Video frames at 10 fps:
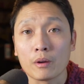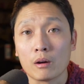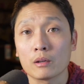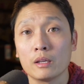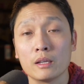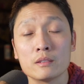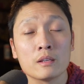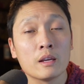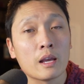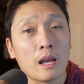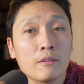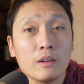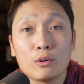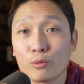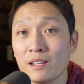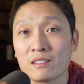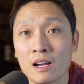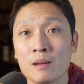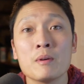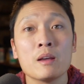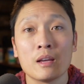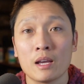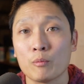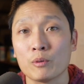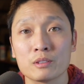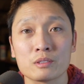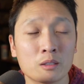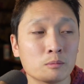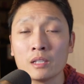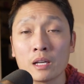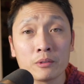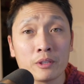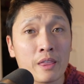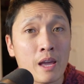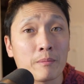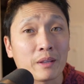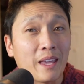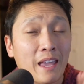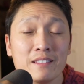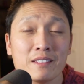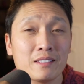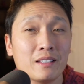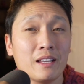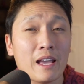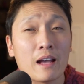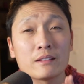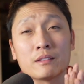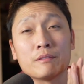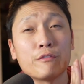our kids have a great time at Wonderscope. Not only that, but Kansas City has some